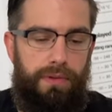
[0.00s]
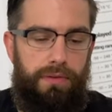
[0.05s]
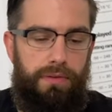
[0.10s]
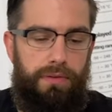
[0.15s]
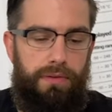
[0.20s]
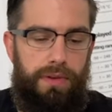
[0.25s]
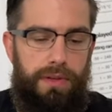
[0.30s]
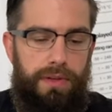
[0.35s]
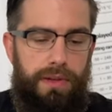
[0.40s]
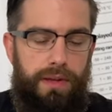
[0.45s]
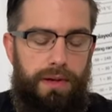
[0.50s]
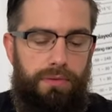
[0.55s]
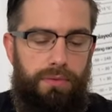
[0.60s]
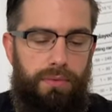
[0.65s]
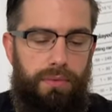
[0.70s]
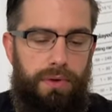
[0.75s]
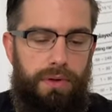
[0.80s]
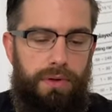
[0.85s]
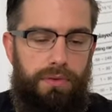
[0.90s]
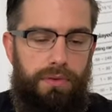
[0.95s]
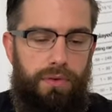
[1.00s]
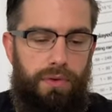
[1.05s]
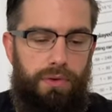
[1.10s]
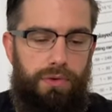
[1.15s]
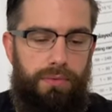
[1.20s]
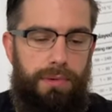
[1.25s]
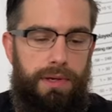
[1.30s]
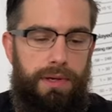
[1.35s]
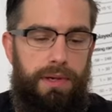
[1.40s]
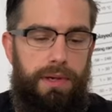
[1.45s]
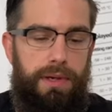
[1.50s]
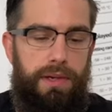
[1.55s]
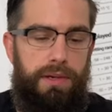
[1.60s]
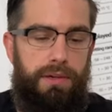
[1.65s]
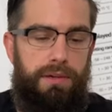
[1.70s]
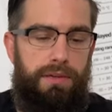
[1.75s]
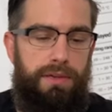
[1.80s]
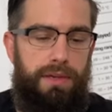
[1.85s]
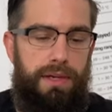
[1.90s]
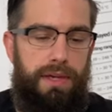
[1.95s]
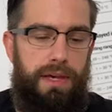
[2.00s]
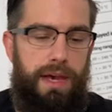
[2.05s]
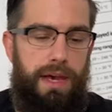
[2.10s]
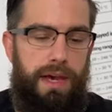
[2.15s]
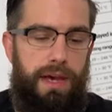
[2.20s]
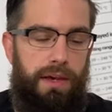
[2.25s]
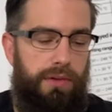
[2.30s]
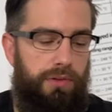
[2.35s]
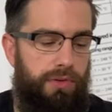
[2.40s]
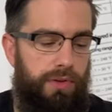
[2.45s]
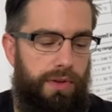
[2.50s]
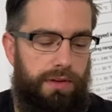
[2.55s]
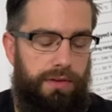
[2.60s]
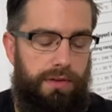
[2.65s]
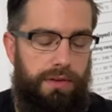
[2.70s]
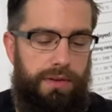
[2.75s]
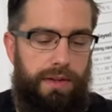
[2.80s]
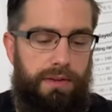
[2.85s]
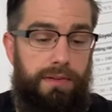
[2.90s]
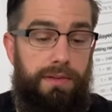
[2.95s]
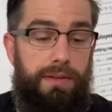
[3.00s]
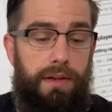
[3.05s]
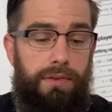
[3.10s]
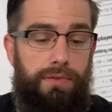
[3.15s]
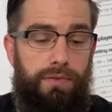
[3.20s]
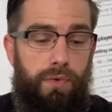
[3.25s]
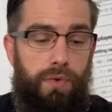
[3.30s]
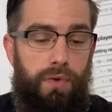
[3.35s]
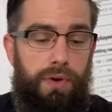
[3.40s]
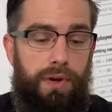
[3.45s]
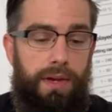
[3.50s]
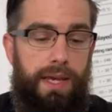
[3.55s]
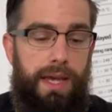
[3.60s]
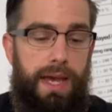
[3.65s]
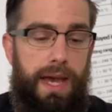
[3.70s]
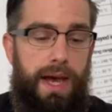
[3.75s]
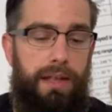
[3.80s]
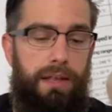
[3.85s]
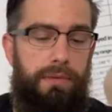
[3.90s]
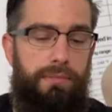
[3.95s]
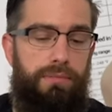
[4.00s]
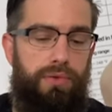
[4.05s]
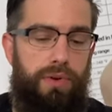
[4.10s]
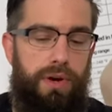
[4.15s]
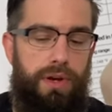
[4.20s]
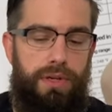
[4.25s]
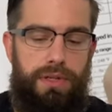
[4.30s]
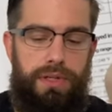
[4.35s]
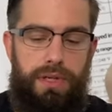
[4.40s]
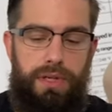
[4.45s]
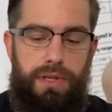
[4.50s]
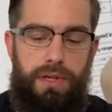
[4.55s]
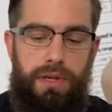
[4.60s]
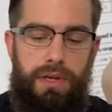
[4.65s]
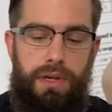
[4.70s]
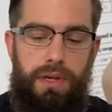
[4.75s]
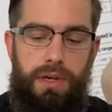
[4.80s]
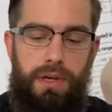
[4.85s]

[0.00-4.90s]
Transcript: So the next one is going to be CA, so that's, that stands for calibration.